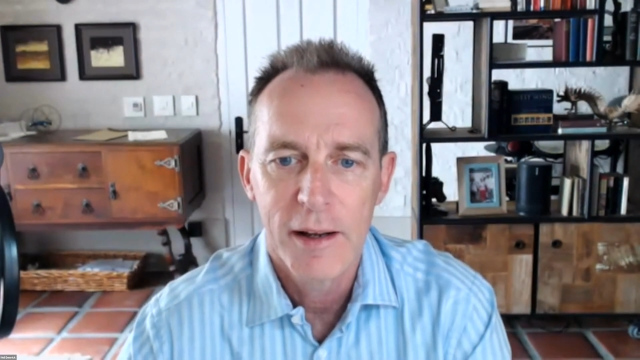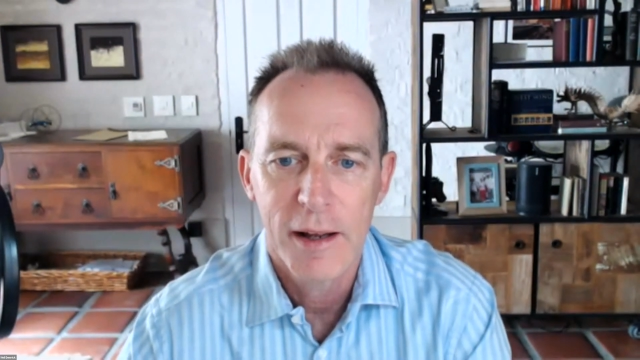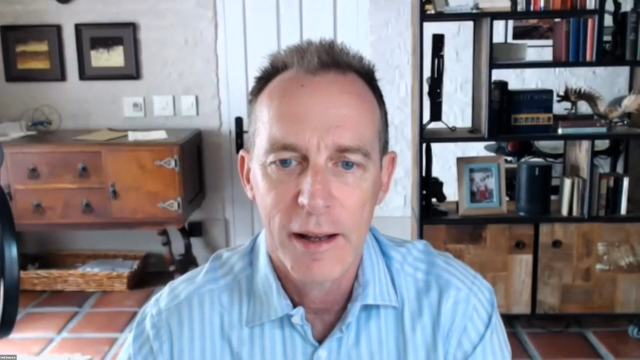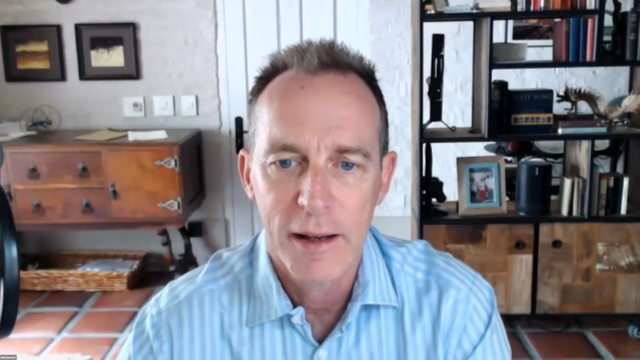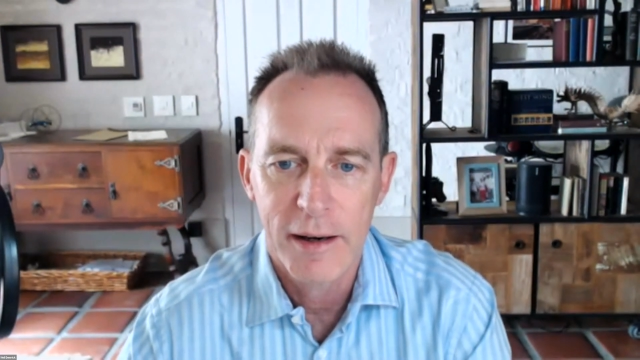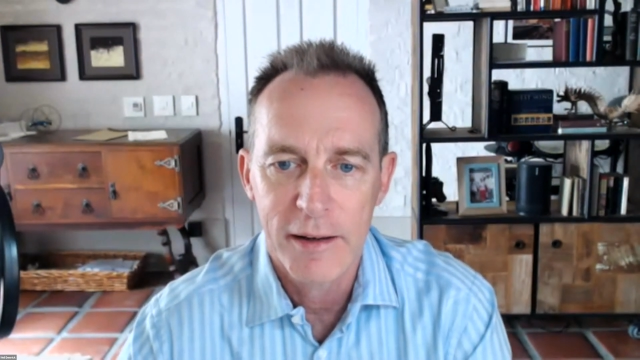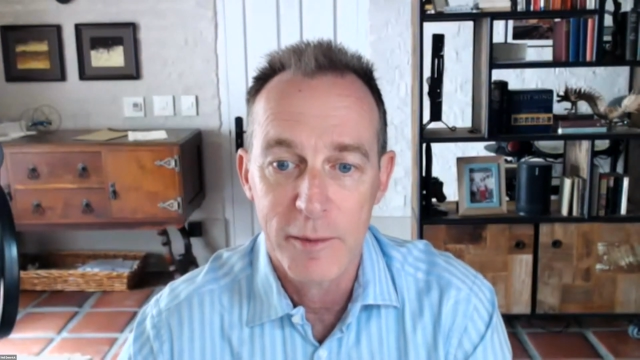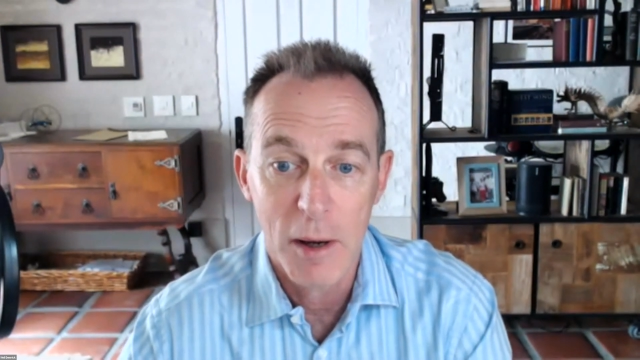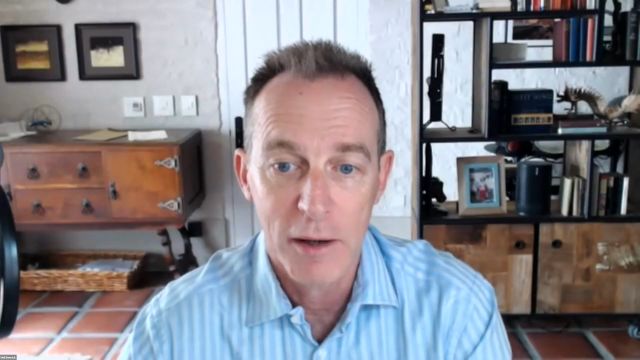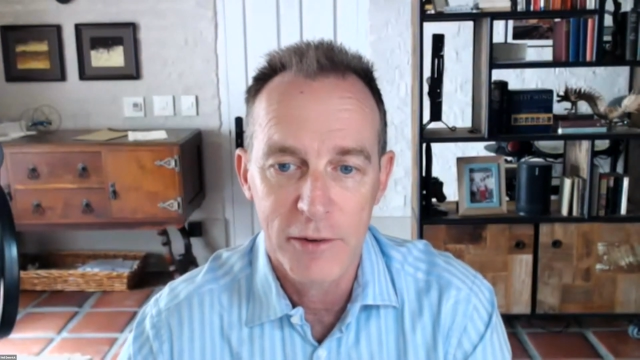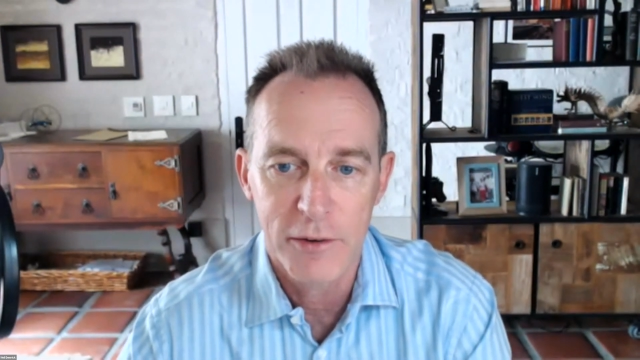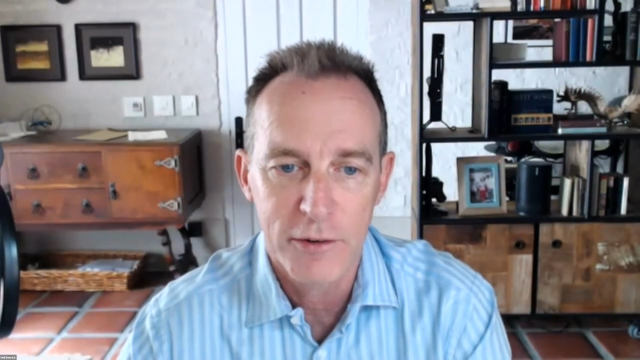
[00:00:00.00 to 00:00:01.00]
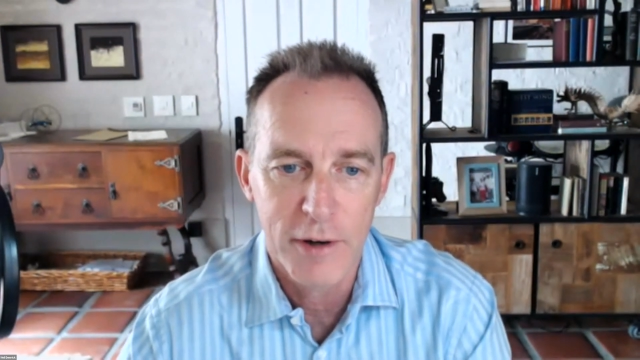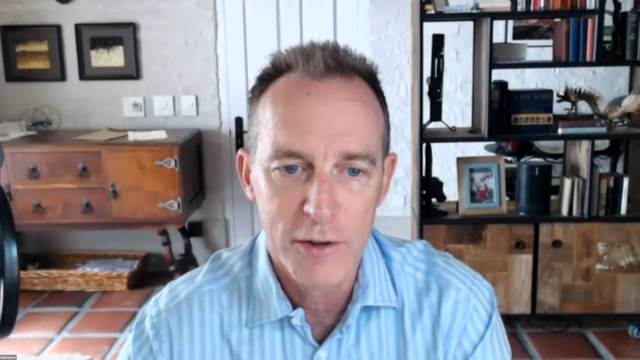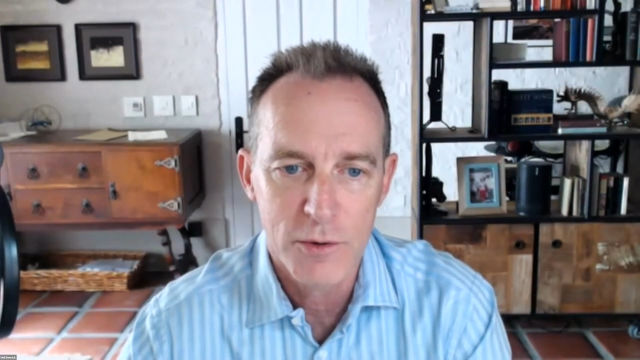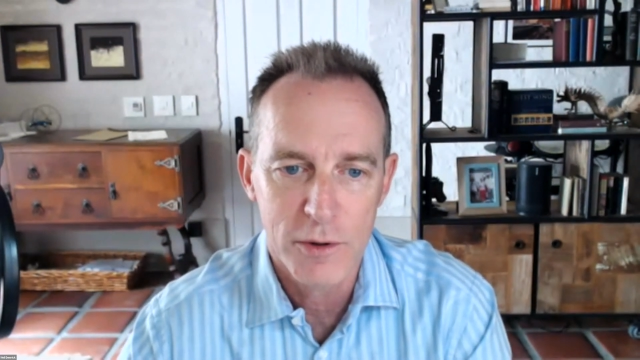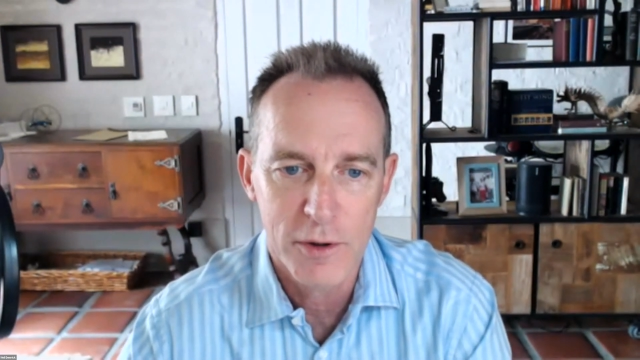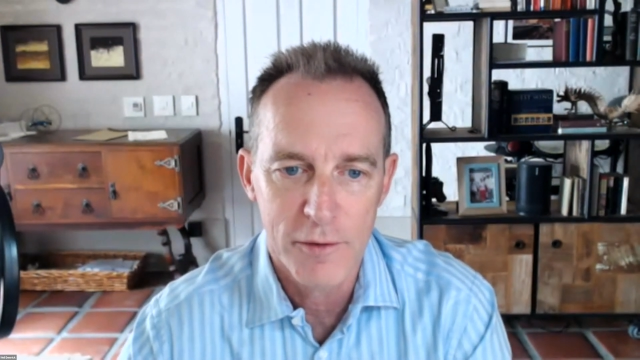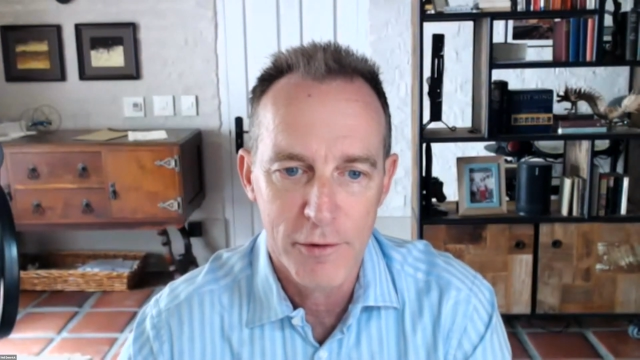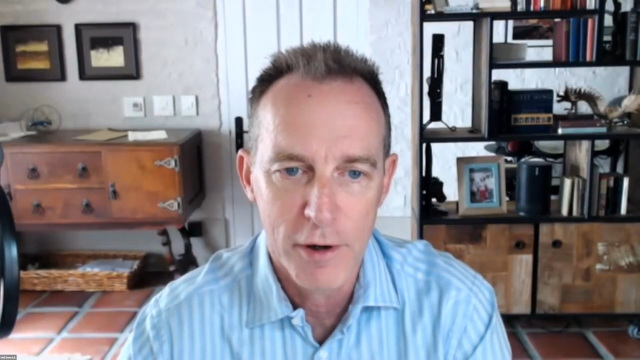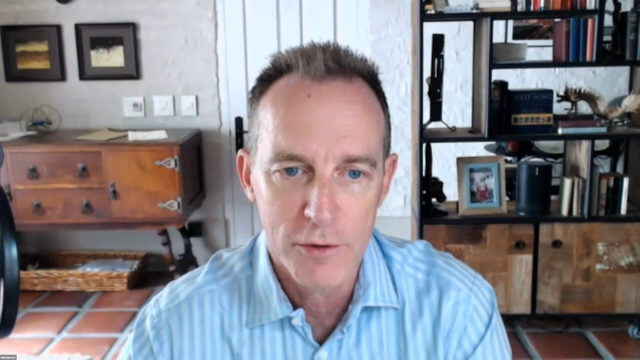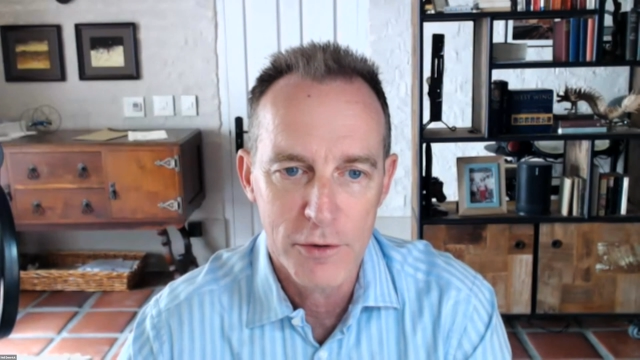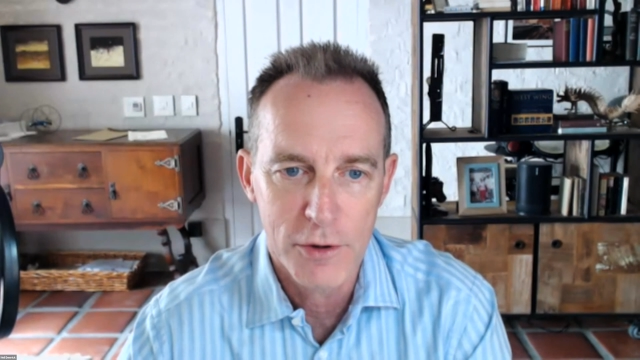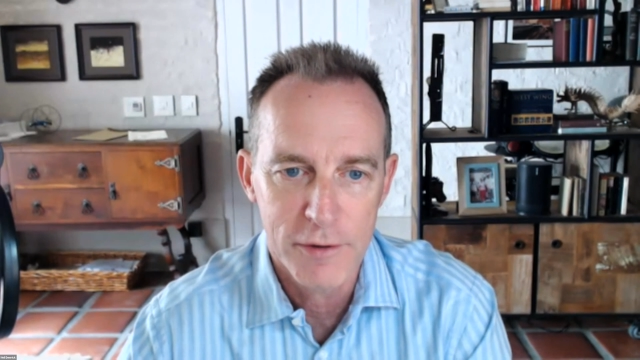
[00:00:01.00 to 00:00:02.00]
and is a master's graduate of the
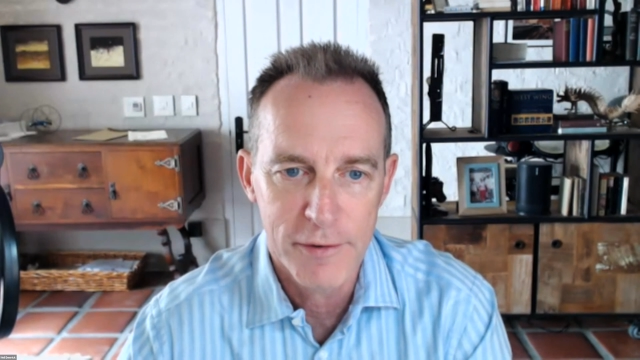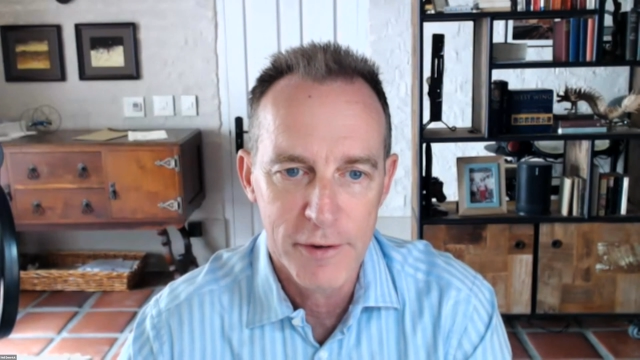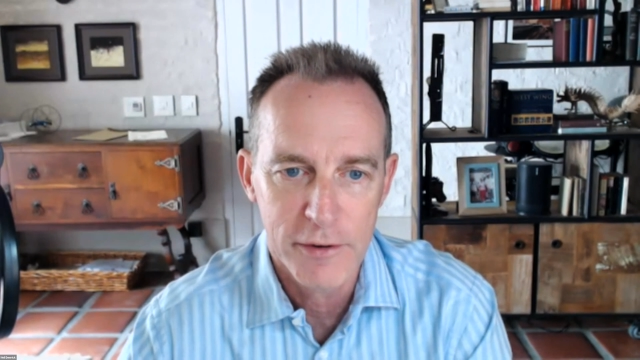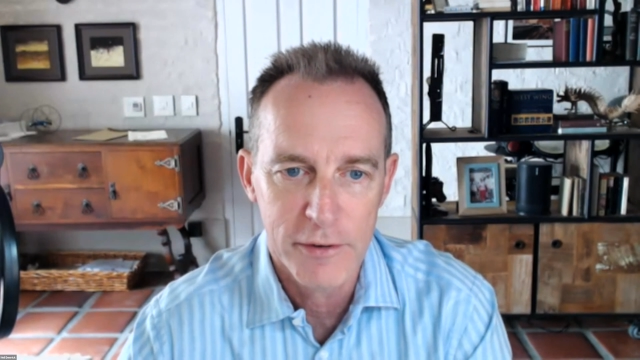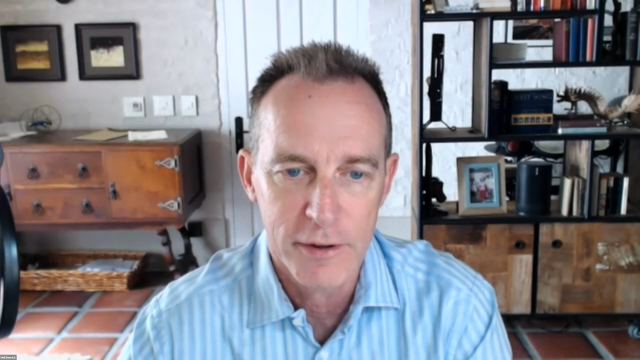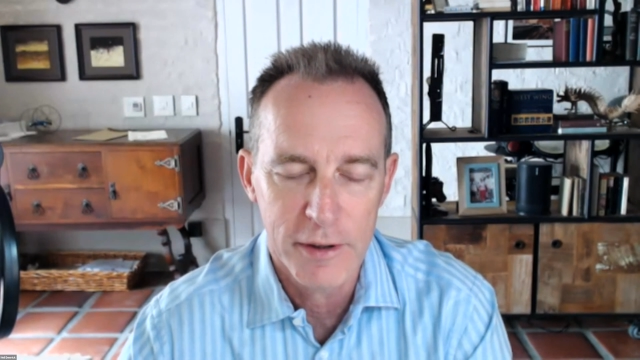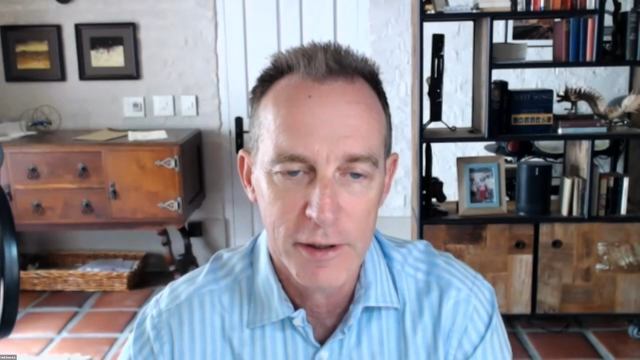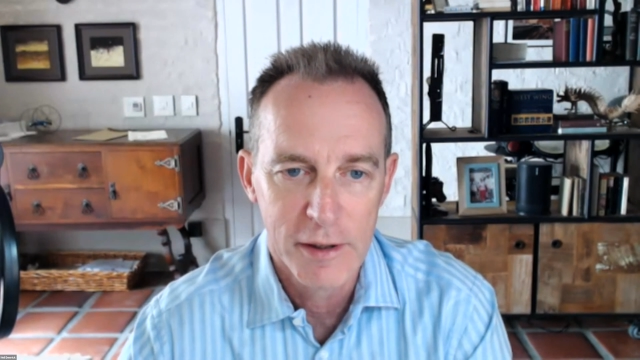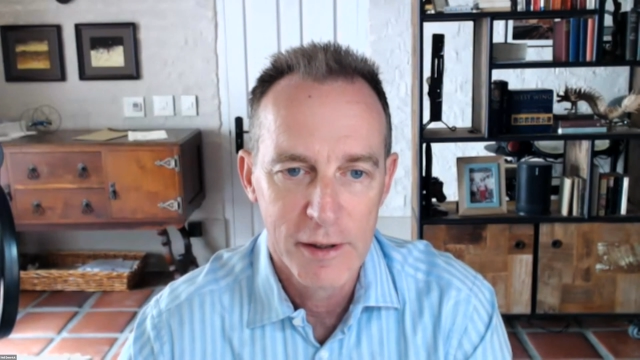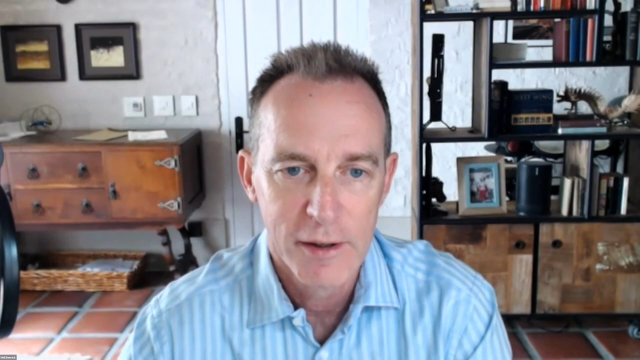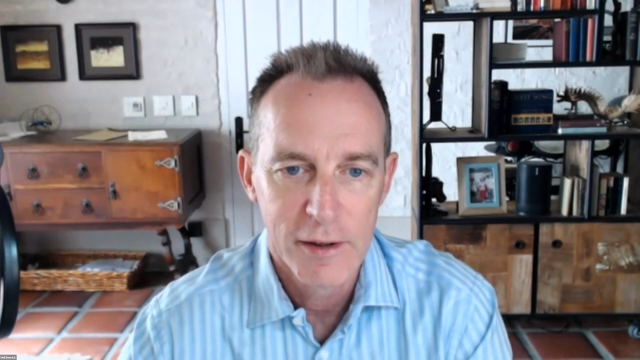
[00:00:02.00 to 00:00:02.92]
Rhodes University.